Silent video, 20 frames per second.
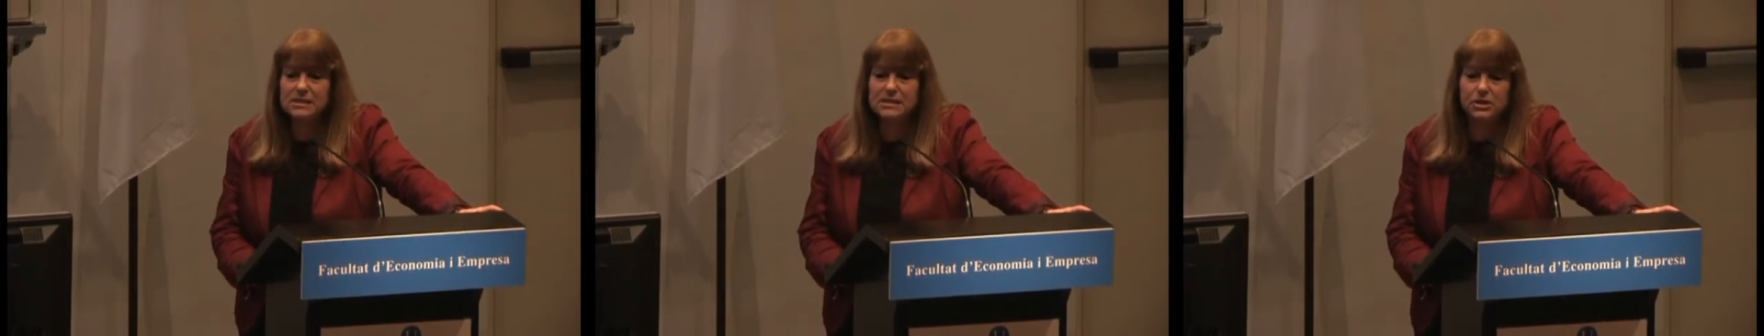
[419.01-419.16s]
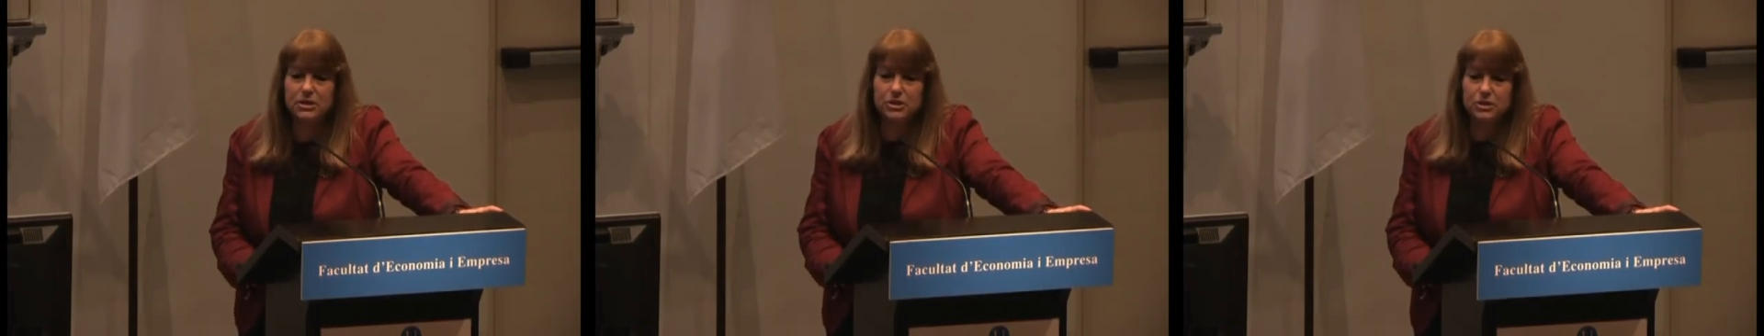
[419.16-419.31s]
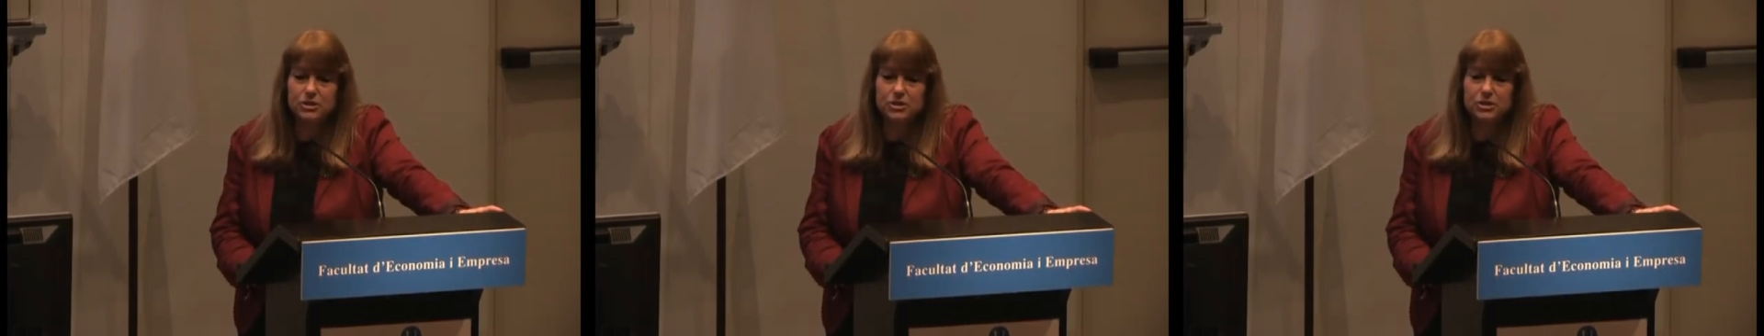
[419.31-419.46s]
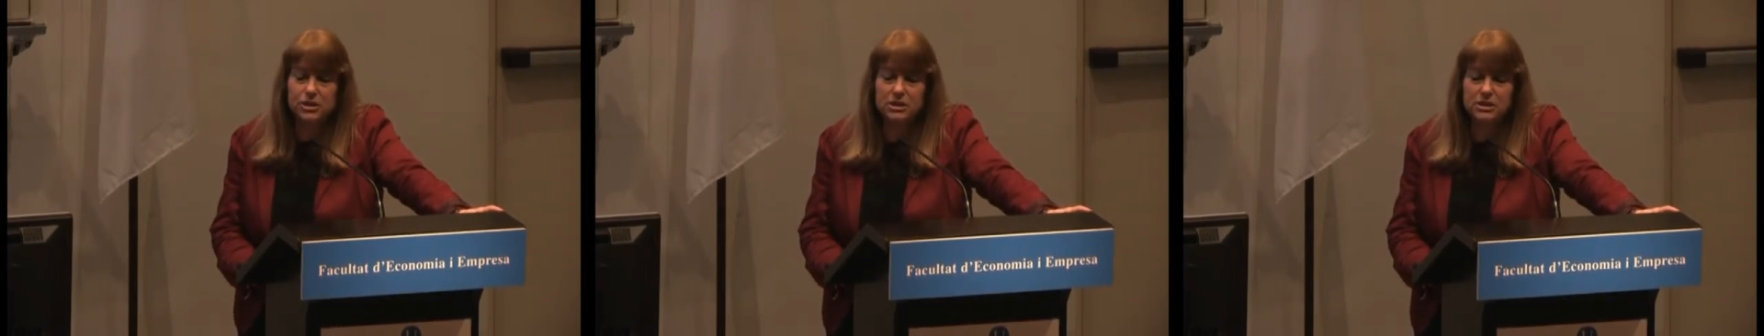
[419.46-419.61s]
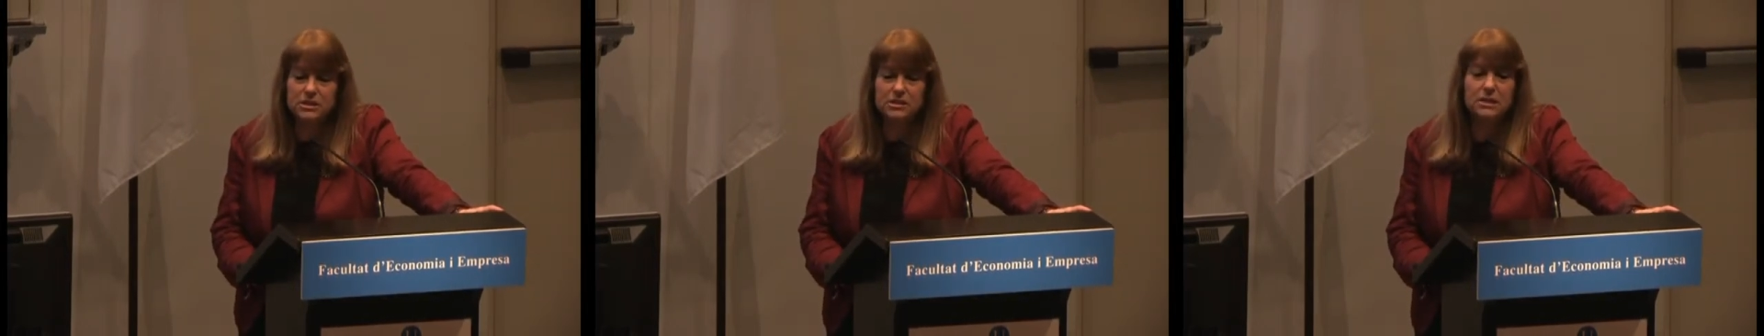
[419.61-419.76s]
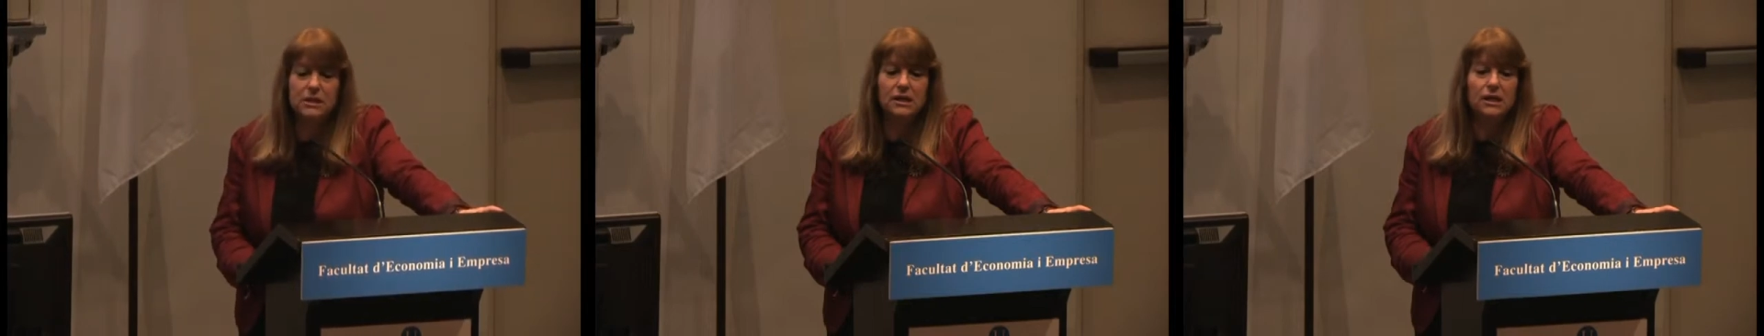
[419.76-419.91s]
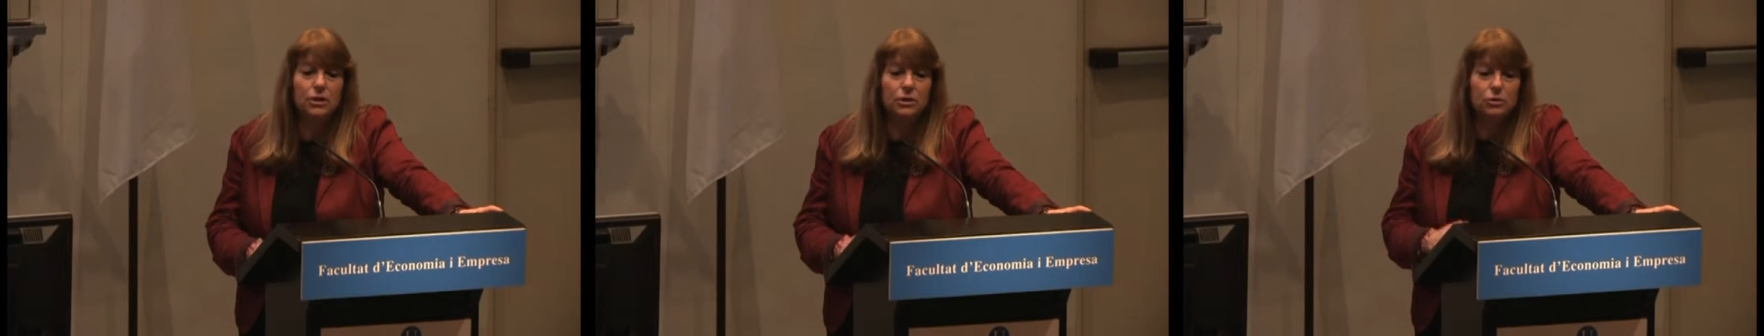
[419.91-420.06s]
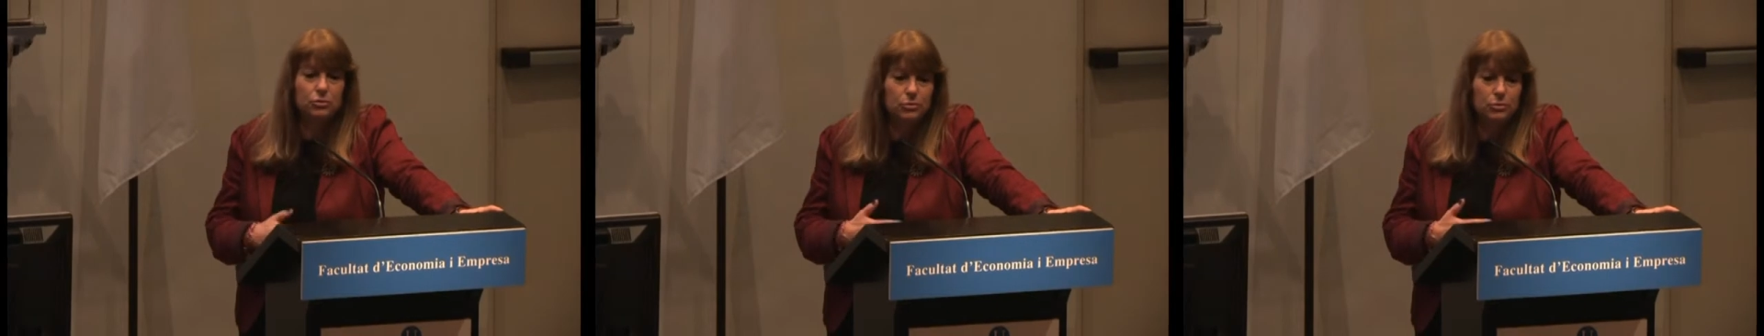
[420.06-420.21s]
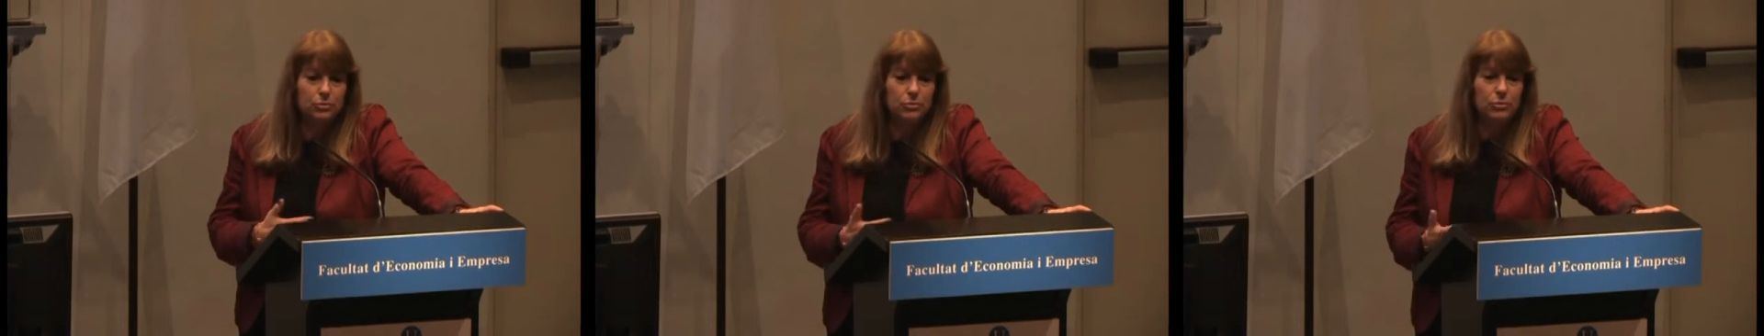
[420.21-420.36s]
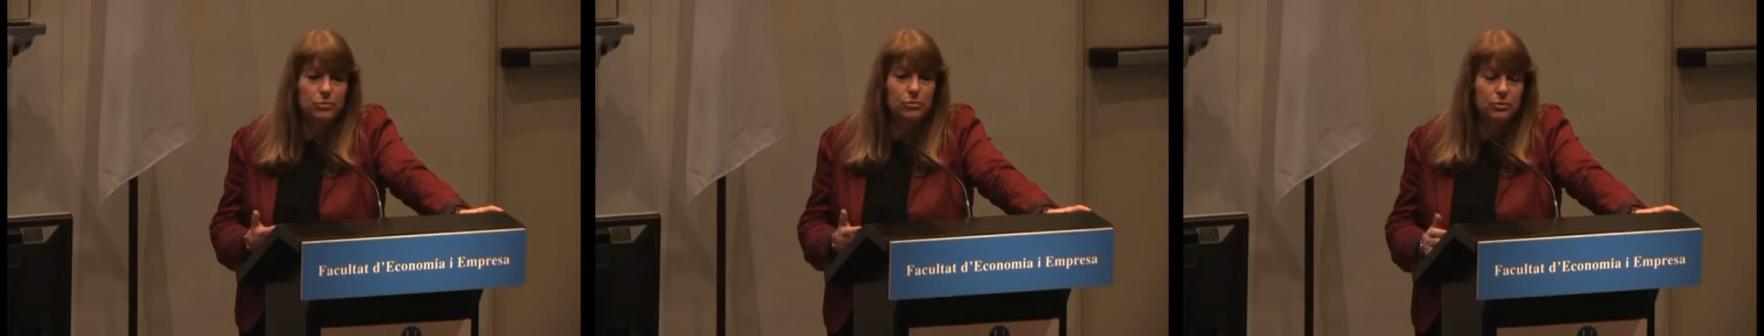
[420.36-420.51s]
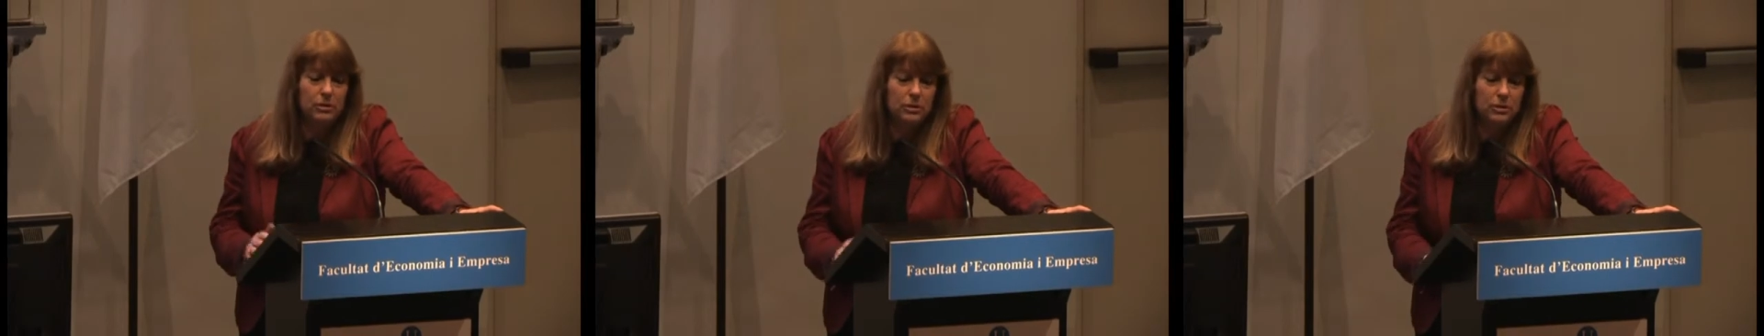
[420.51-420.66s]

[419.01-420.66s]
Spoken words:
Christians to